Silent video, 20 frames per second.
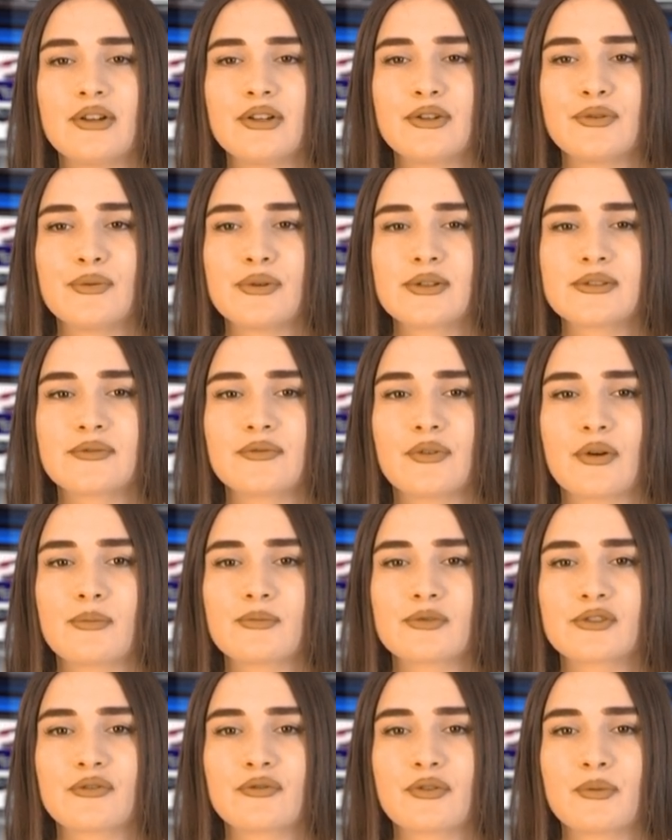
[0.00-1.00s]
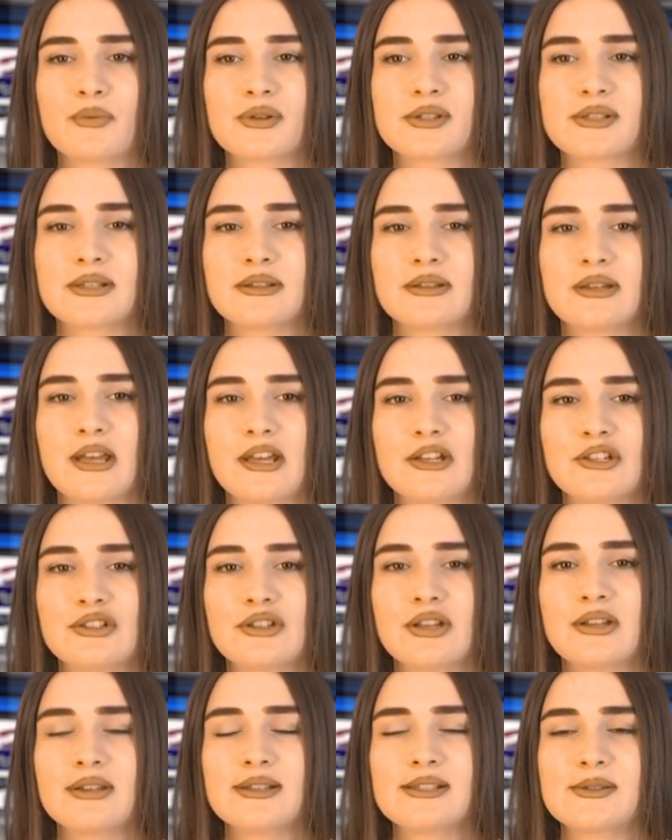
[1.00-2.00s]
rituals, forms of
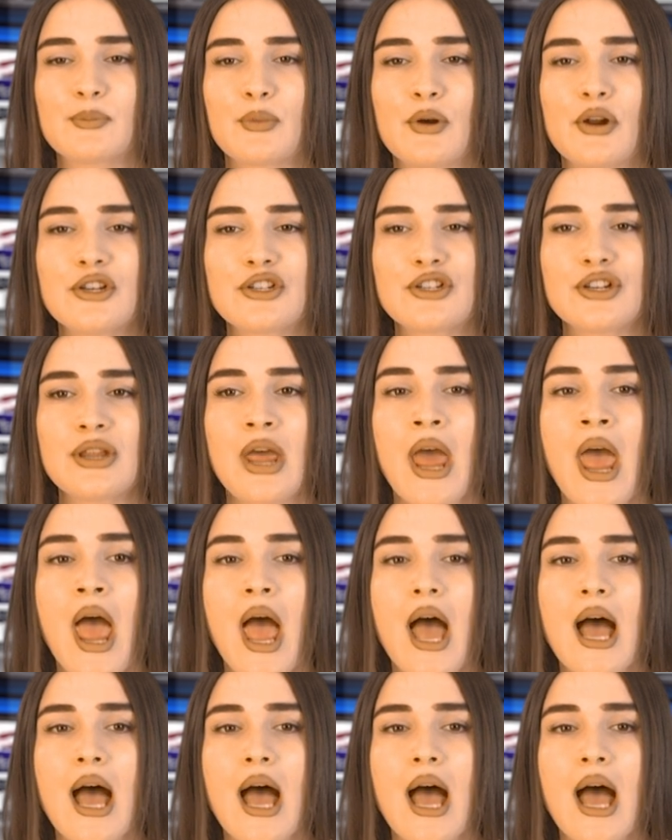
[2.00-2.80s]
representation and expression,